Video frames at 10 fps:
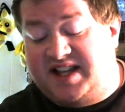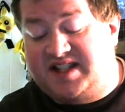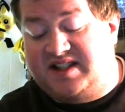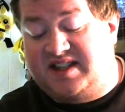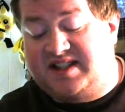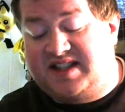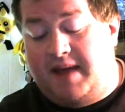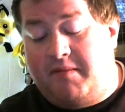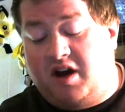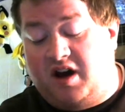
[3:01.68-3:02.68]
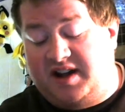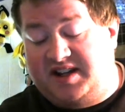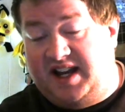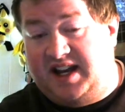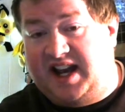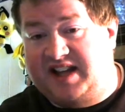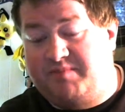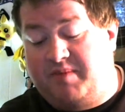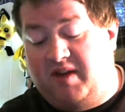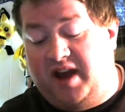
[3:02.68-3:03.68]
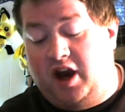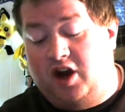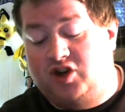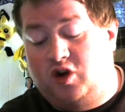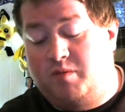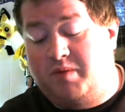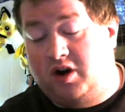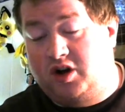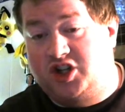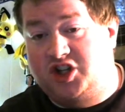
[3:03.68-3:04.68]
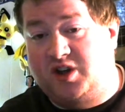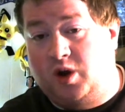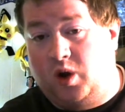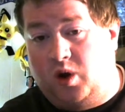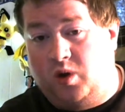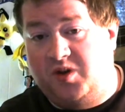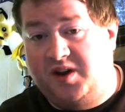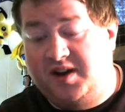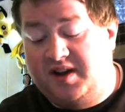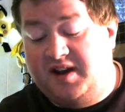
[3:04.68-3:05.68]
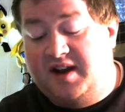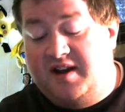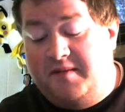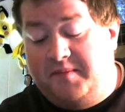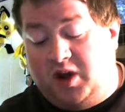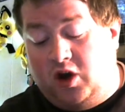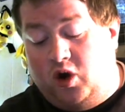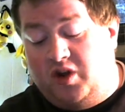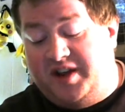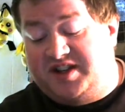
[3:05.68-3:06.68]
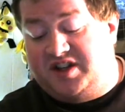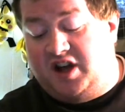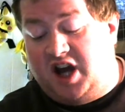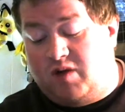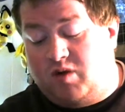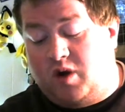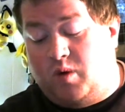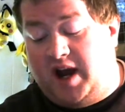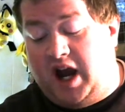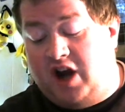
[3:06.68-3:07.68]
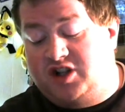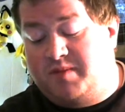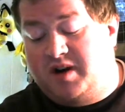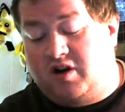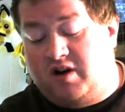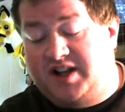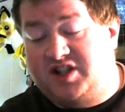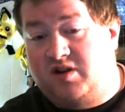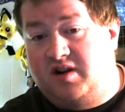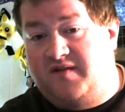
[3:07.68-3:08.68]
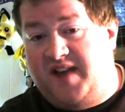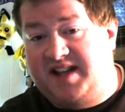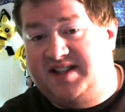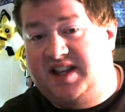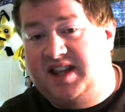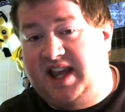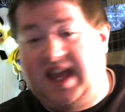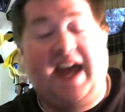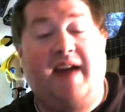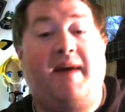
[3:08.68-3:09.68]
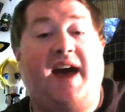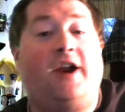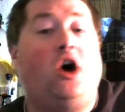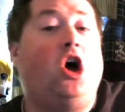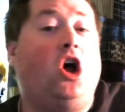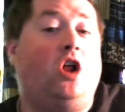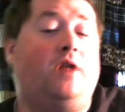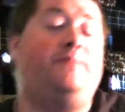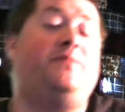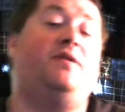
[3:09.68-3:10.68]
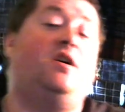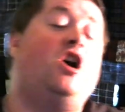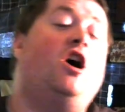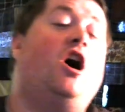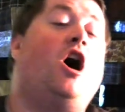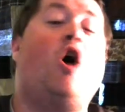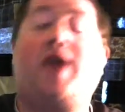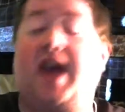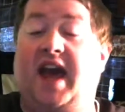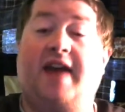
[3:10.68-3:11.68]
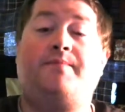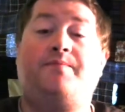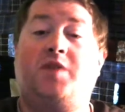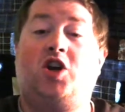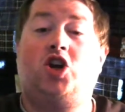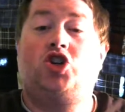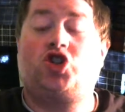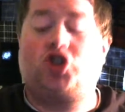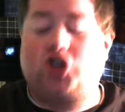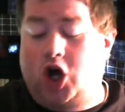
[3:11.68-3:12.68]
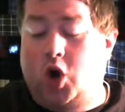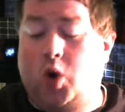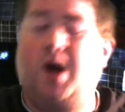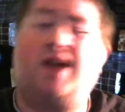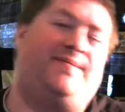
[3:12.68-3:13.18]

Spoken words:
to the same content as players who purchase gold. Gold is not required to progress or advance in the game at all. Okay, so